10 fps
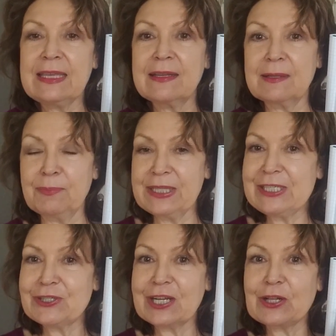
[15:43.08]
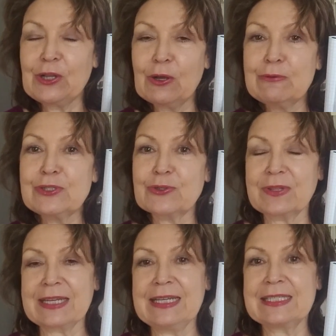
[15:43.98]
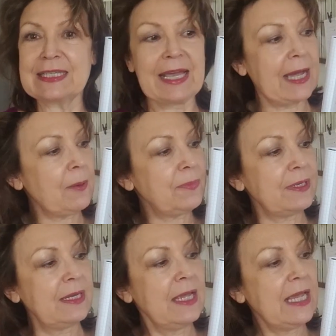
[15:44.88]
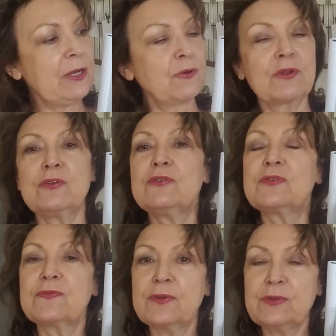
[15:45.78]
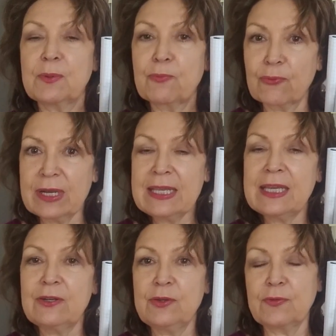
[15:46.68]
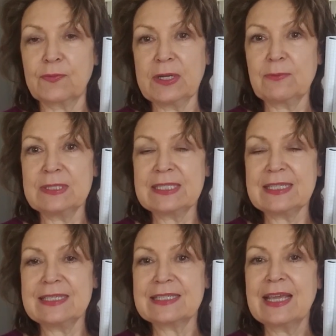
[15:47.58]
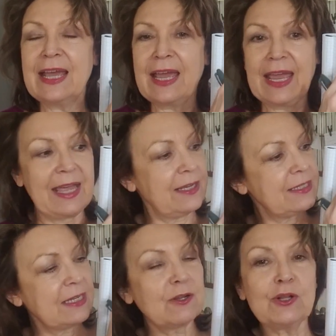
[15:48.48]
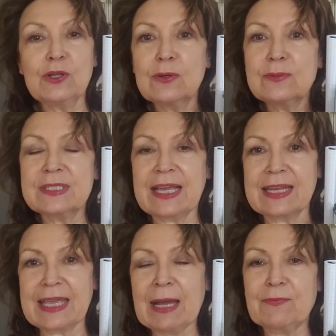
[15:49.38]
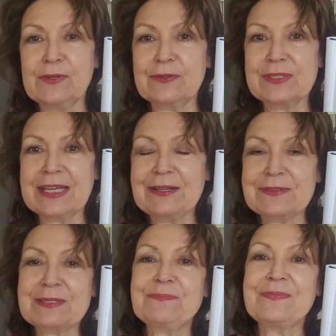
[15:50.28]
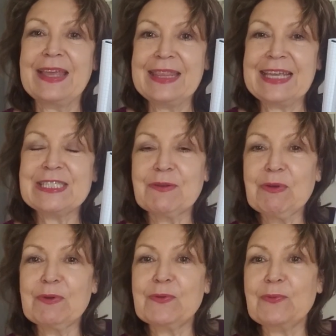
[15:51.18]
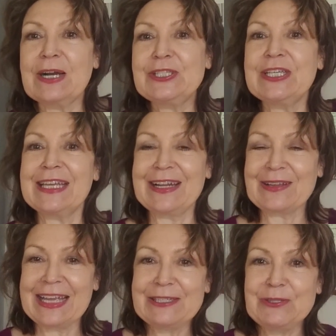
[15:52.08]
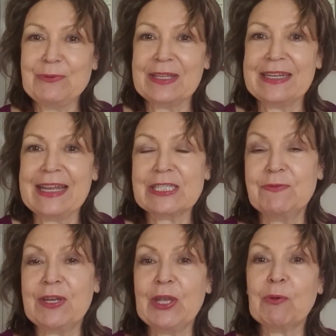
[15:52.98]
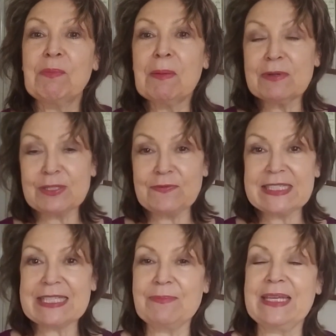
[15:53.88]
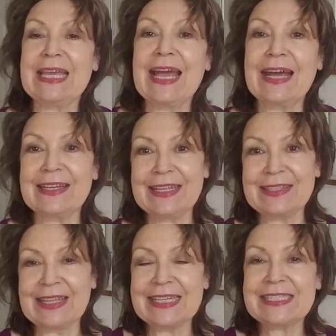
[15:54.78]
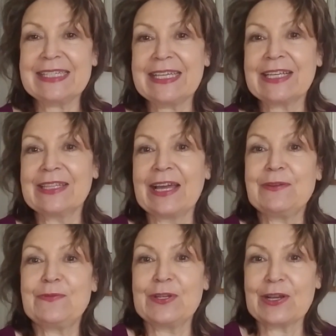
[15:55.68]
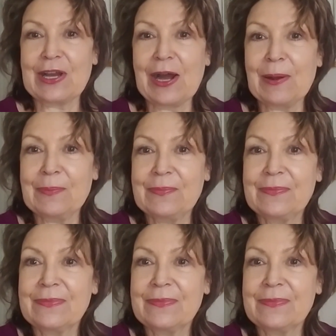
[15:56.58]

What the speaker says: completion and closure that needs to happen in order for you to bring in new frequencies and close that gap for yourselves. Thanks everyone for watching, and I'll catch you on the next video. Remember to visit me at enlighteninglife.com.